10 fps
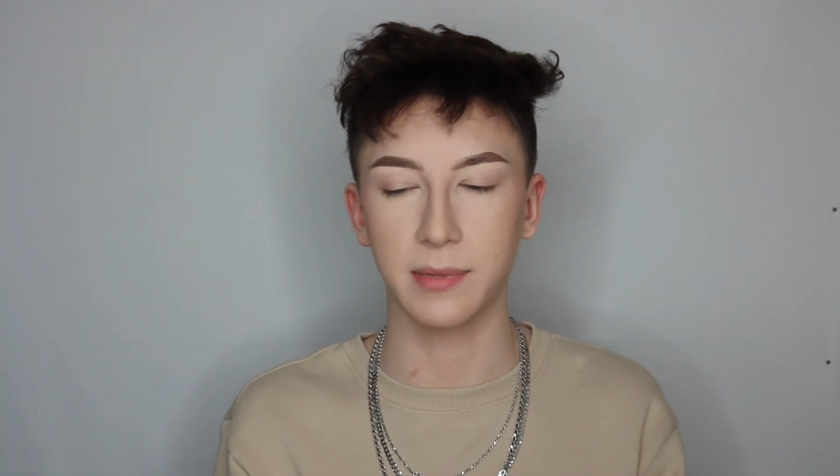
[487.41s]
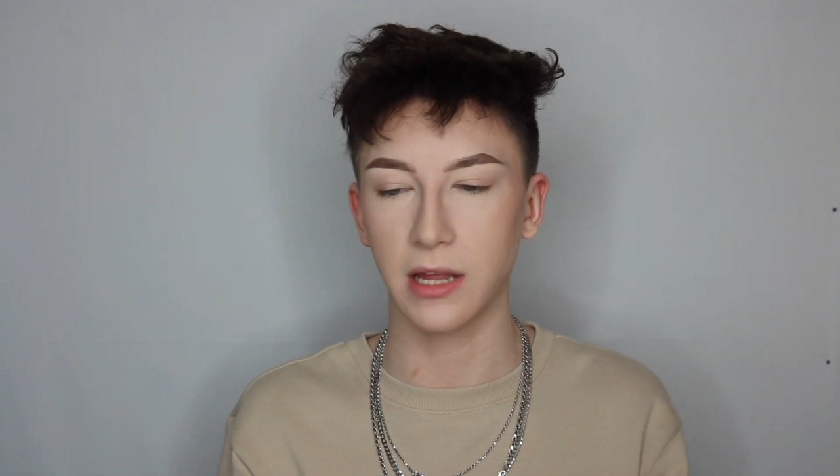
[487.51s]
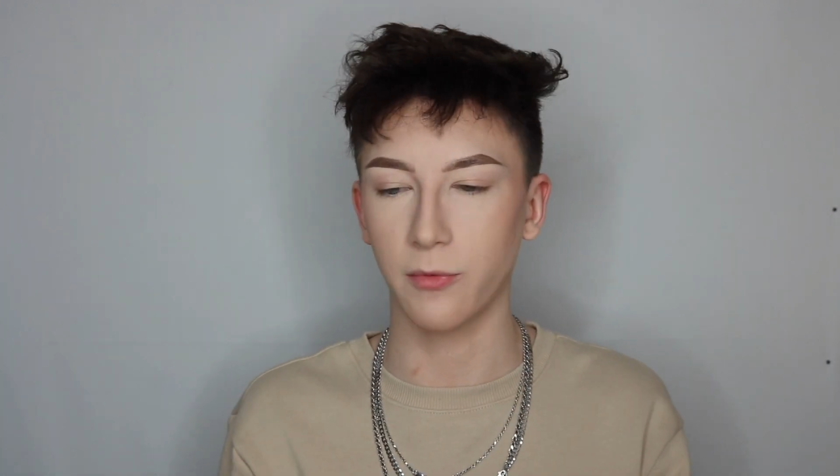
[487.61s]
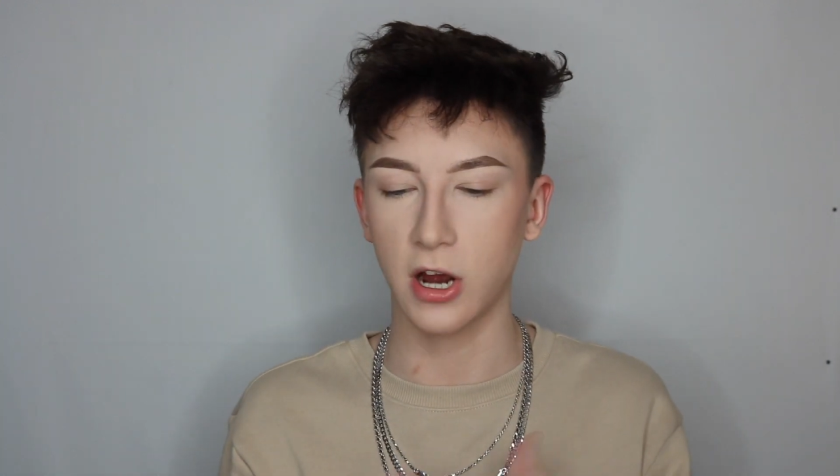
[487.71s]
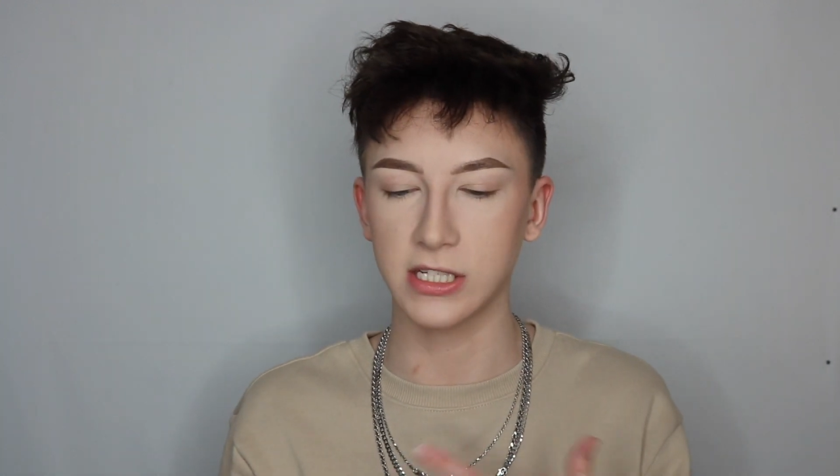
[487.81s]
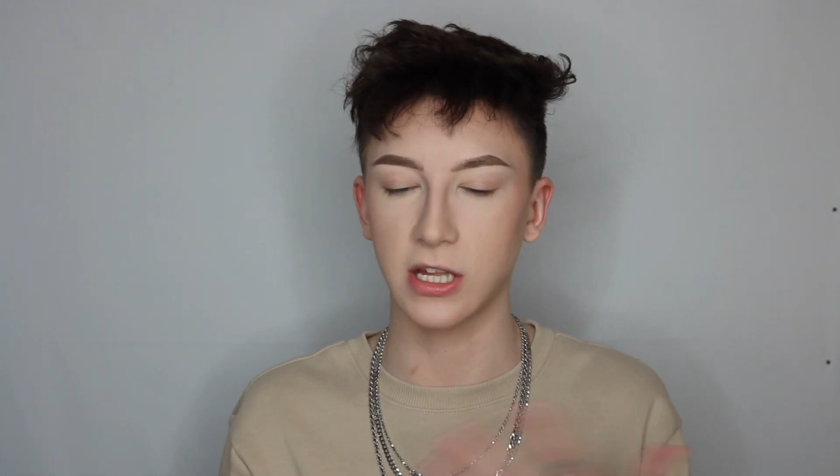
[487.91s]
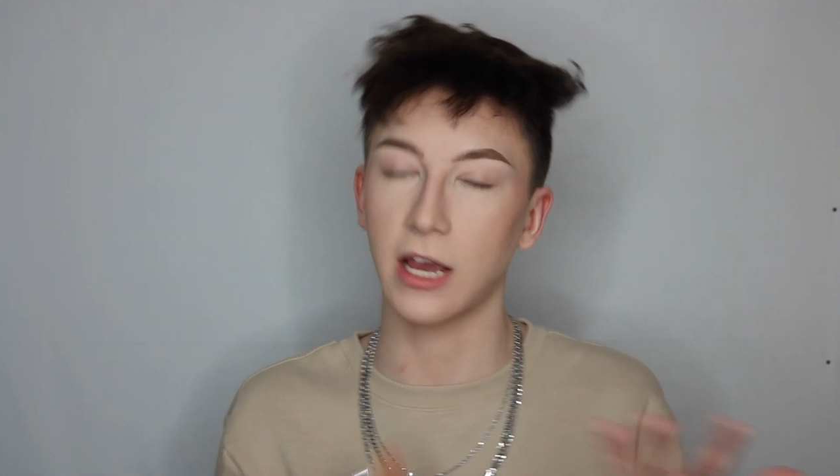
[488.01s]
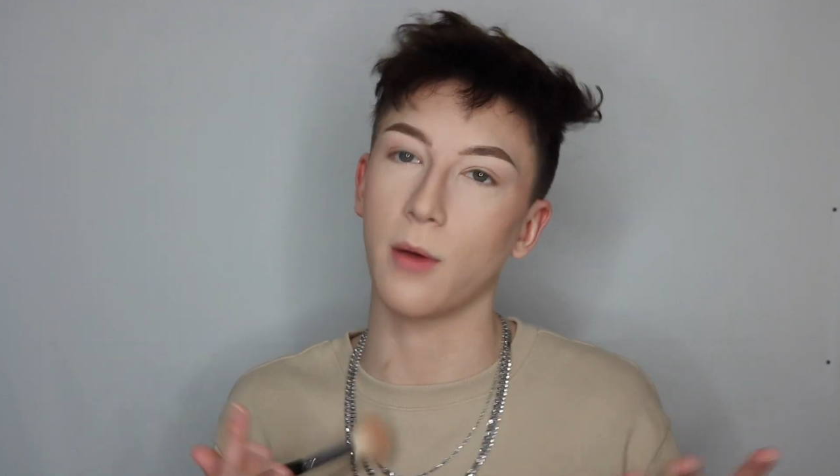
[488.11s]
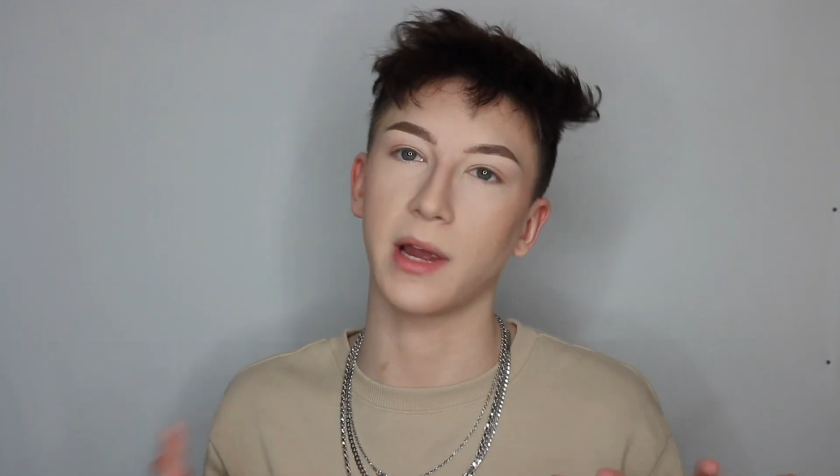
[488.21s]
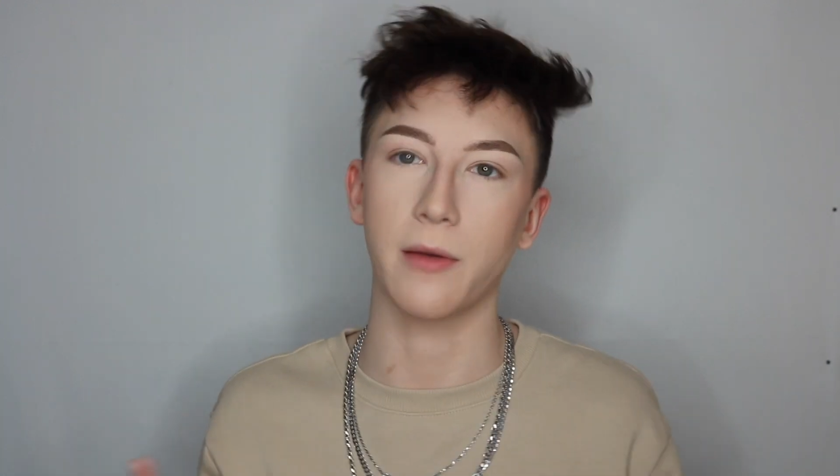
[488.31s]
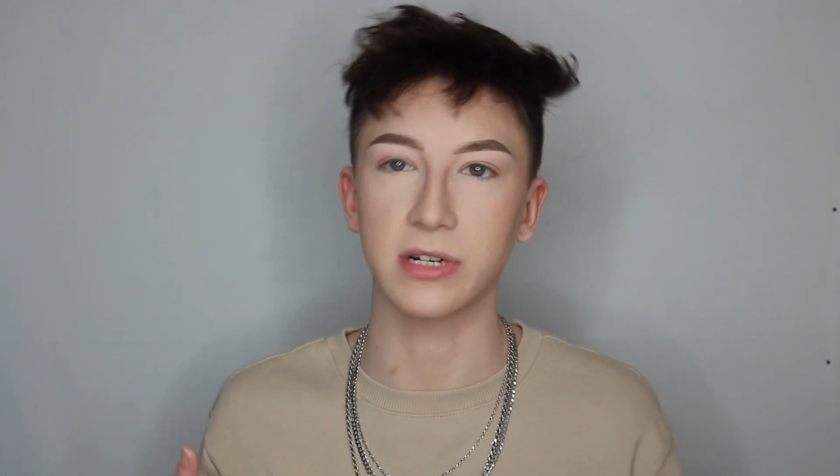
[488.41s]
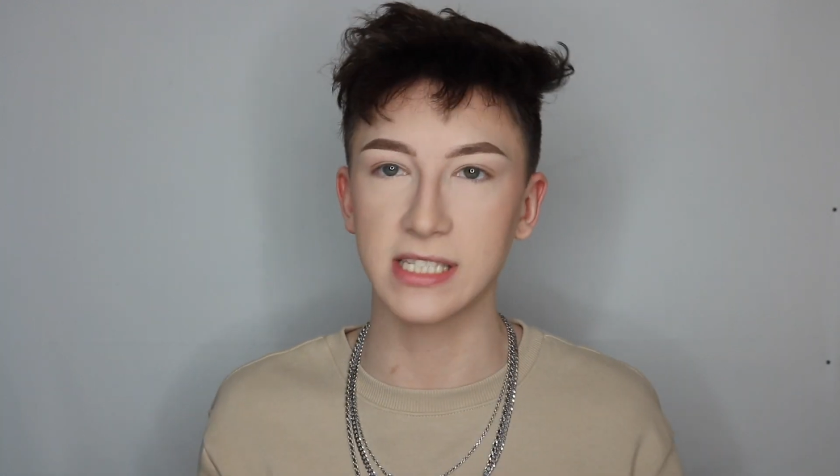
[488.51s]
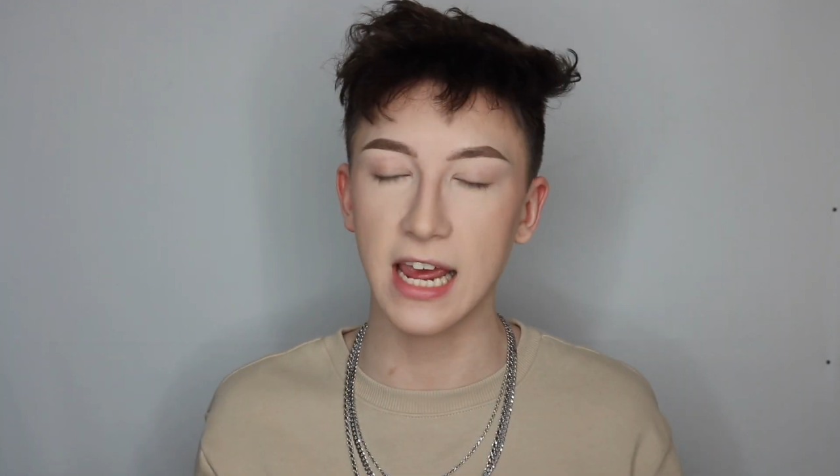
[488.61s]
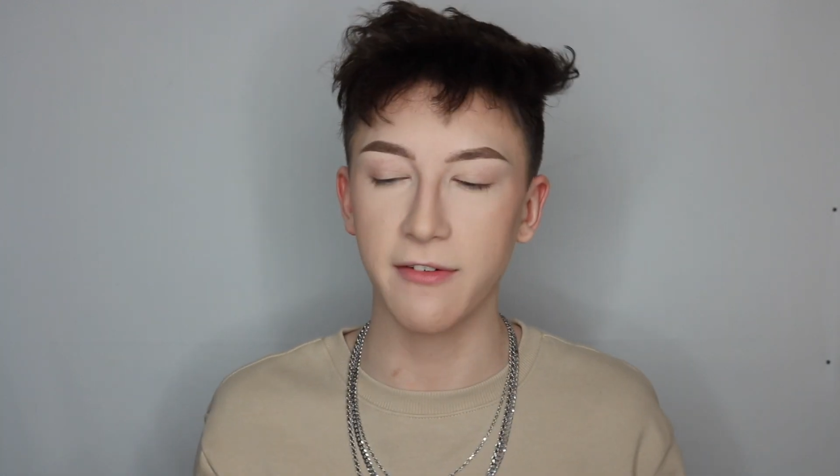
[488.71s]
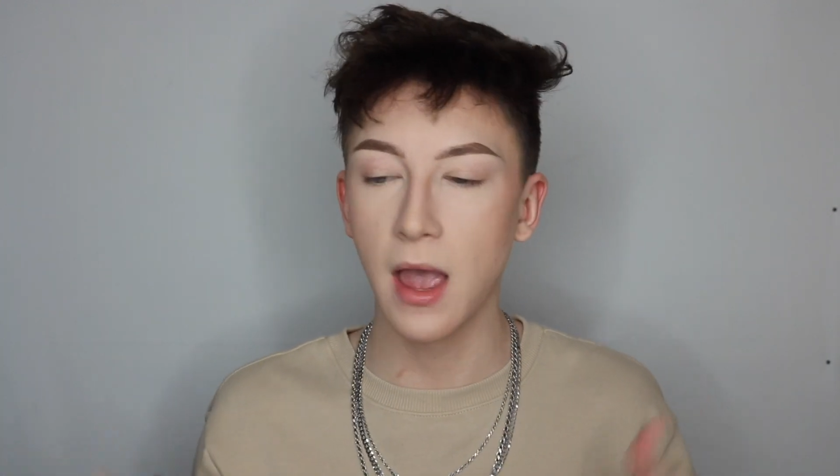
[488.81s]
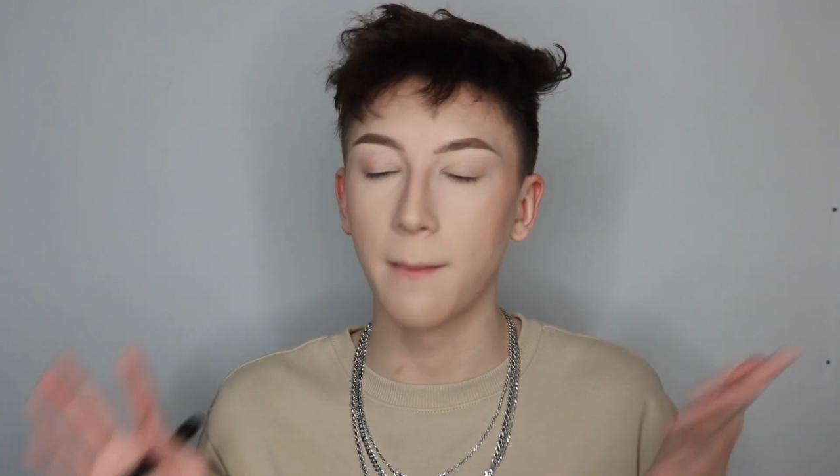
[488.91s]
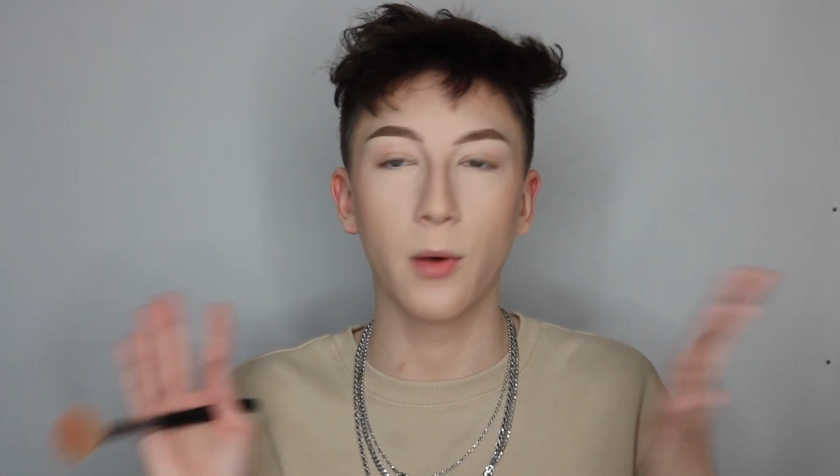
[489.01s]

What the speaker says: but then we're also like, oh my God, we're safe.